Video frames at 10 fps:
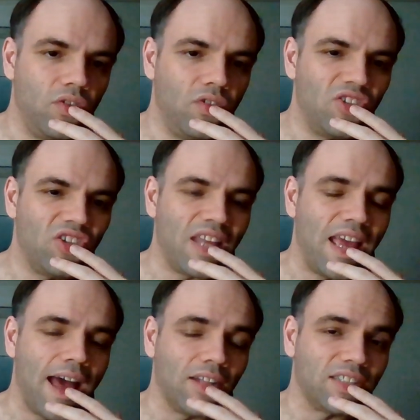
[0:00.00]

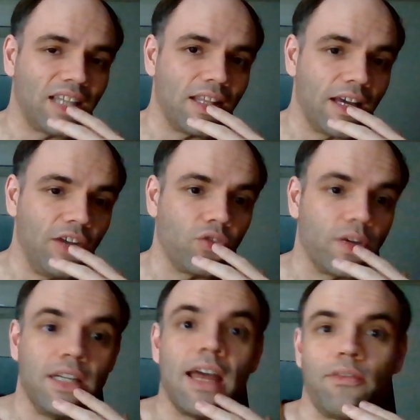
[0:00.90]
stay outside of the country
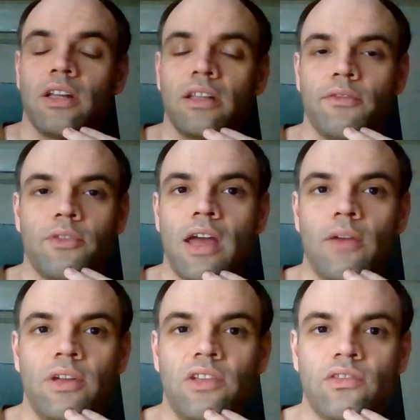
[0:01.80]
indefinitely for that
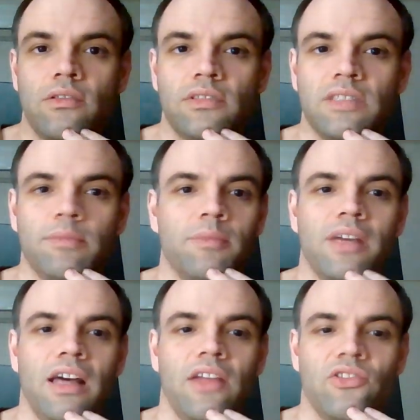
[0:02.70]
reason, simply
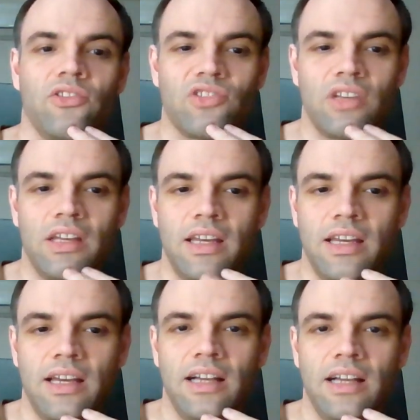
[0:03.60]
because
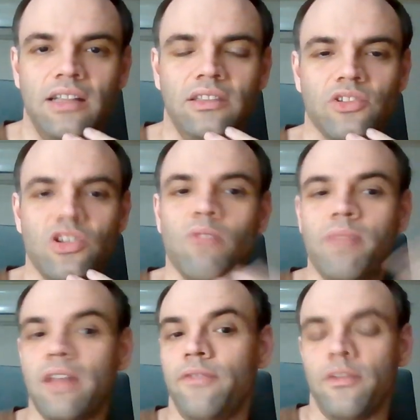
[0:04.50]
there's no
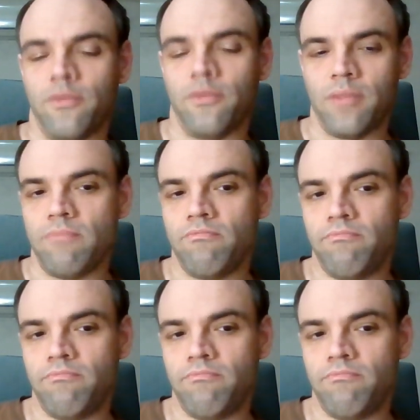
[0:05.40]
benefit for me